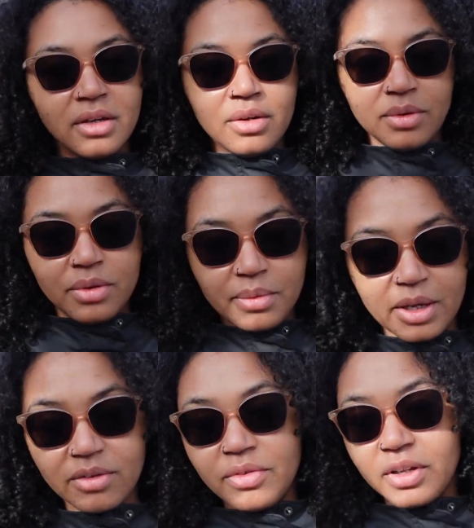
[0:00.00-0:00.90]
with the
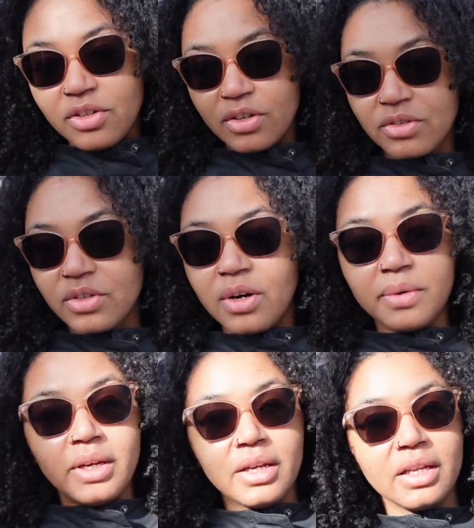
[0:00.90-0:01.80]
way inflation's
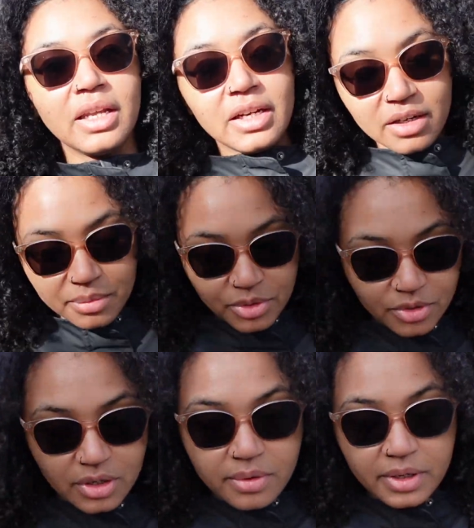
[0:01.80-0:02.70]
going and incomes are
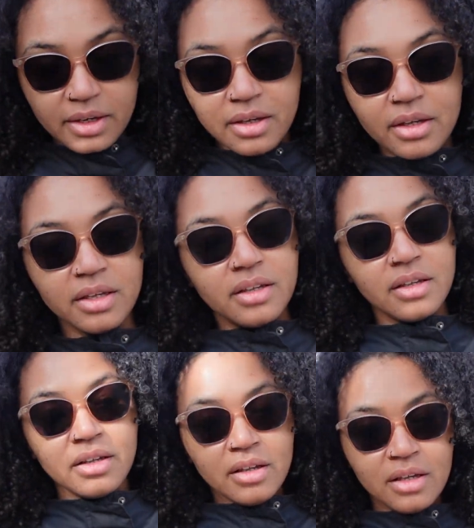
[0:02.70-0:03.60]
going.
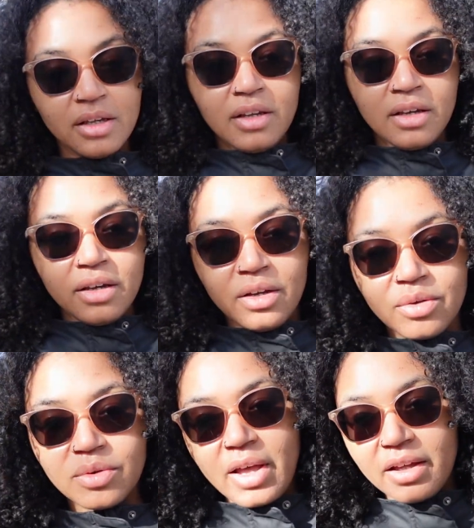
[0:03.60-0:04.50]

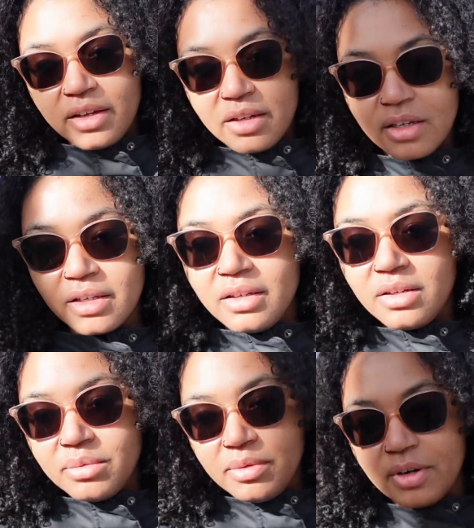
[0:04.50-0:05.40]
You
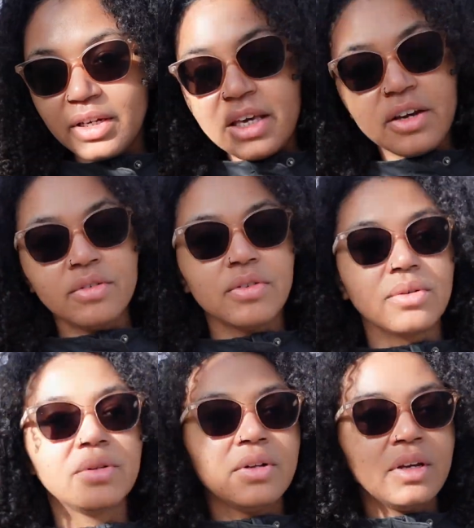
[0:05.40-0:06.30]
need to be very
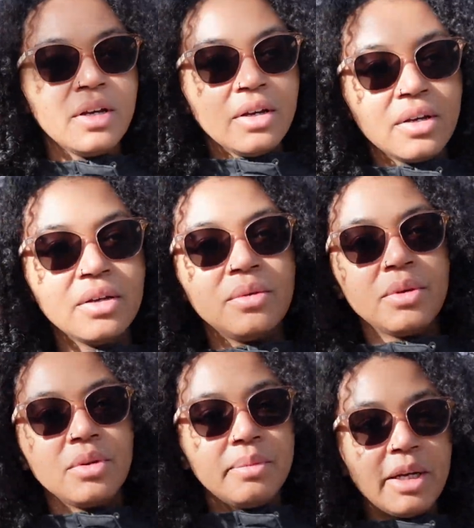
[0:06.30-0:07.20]
careful
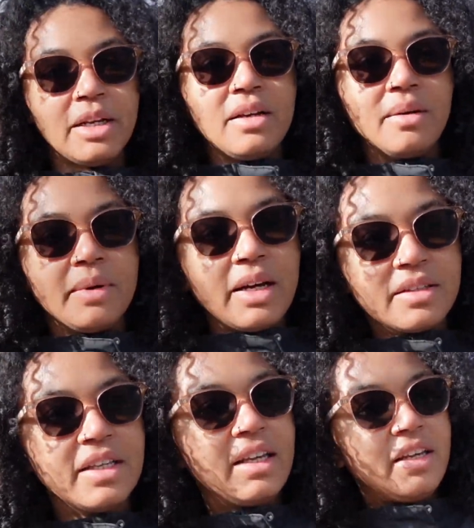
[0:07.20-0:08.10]
with your money. I'm not
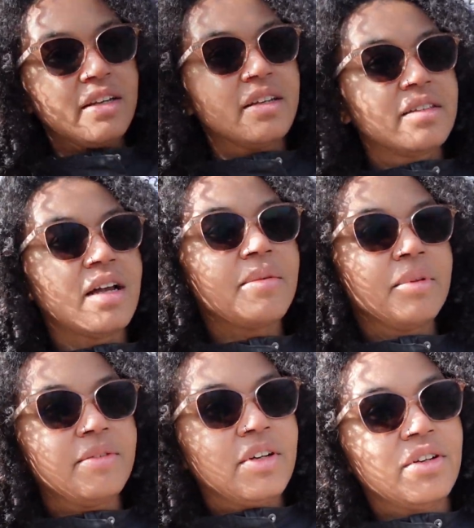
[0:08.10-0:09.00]
saying stop
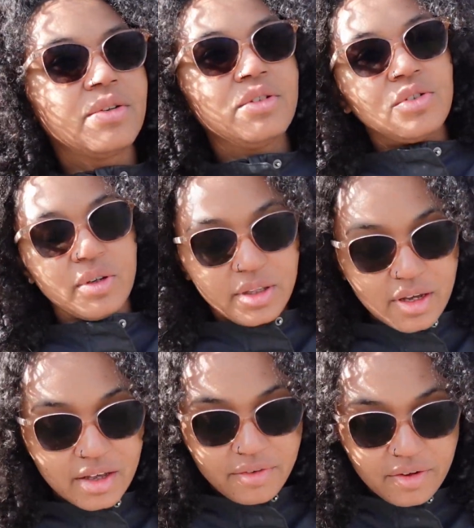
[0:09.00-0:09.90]
living, don't enjoy
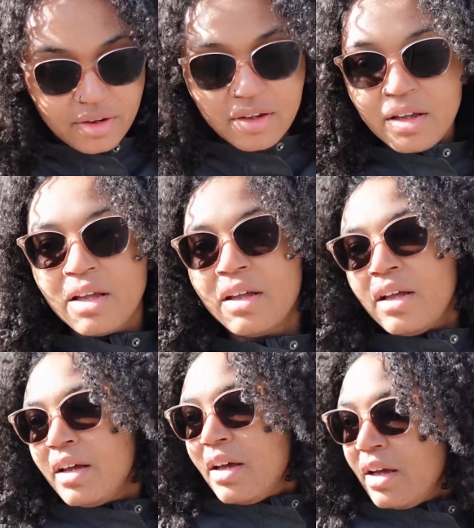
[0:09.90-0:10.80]
life.
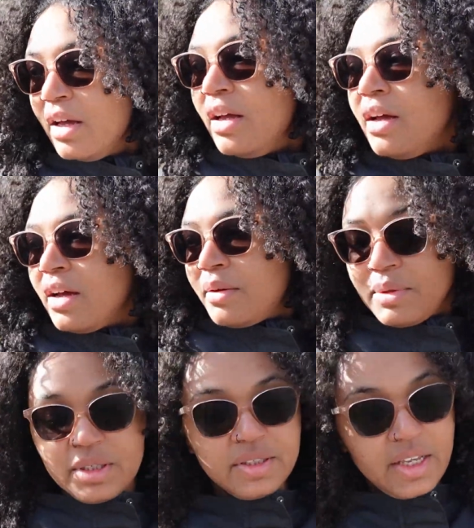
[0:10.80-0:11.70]
I'm
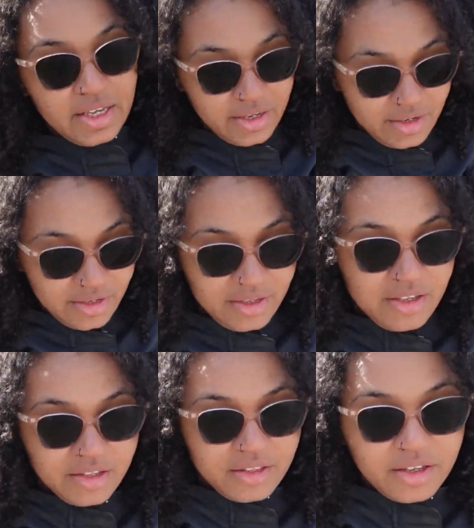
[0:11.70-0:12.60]
just saying,
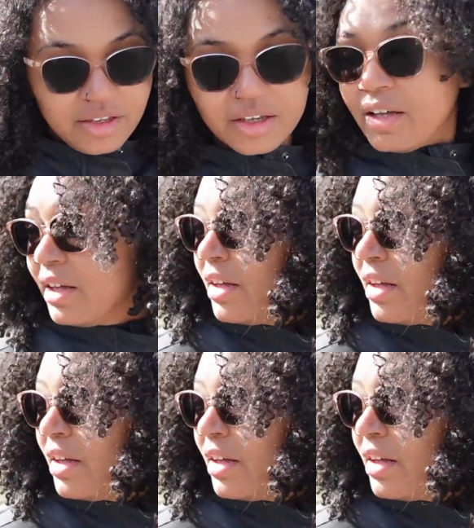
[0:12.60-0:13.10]
like,